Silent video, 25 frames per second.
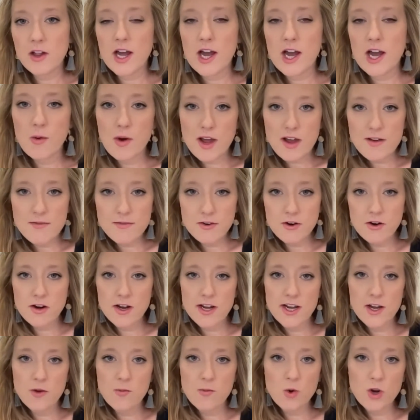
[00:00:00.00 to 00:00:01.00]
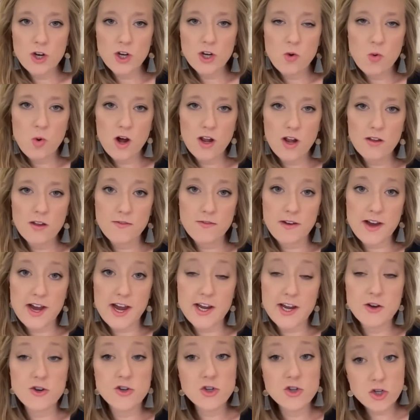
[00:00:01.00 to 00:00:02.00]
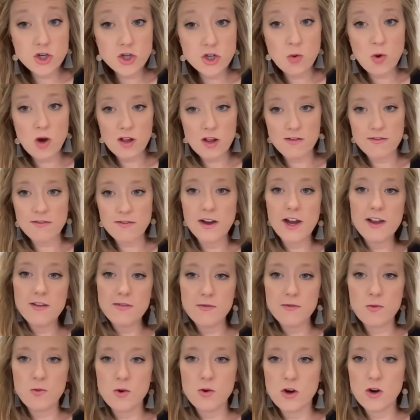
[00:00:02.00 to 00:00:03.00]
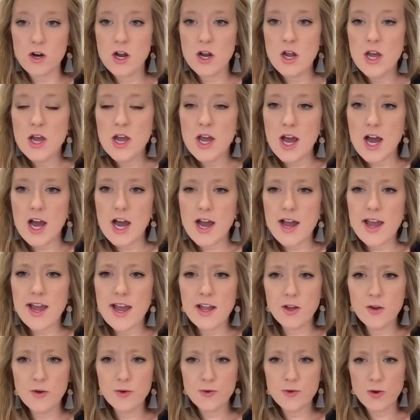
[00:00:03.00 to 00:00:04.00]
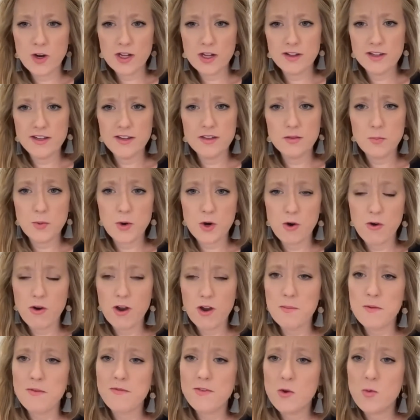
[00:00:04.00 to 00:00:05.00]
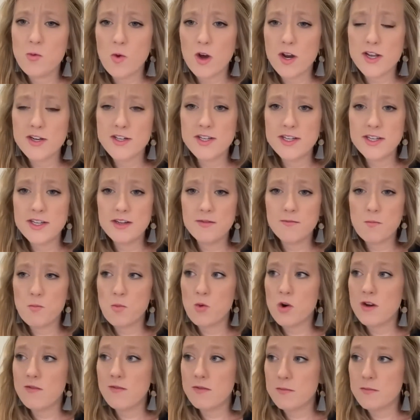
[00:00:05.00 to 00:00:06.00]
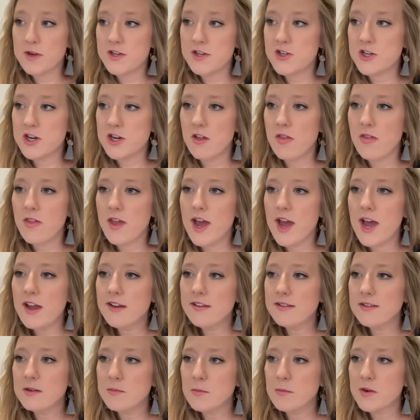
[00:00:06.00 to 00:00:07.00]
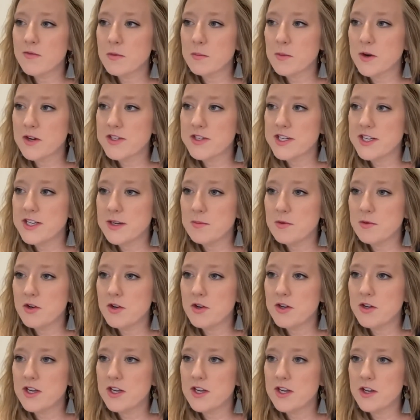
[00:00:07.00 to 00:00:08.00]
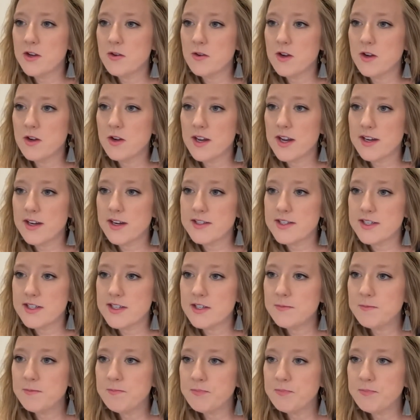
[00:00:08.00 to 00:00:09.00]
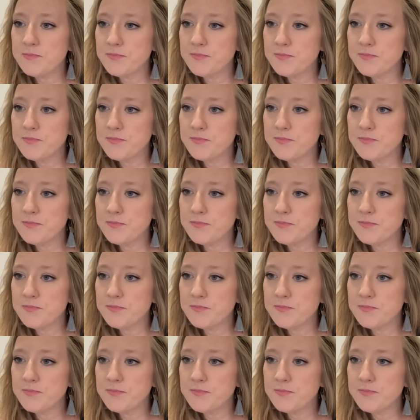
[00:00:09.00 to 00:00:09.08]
However, it would qualify or should qualify for uh, Hello Truck Lease program if you wanted in more information on that. Someone from our team could get you connected.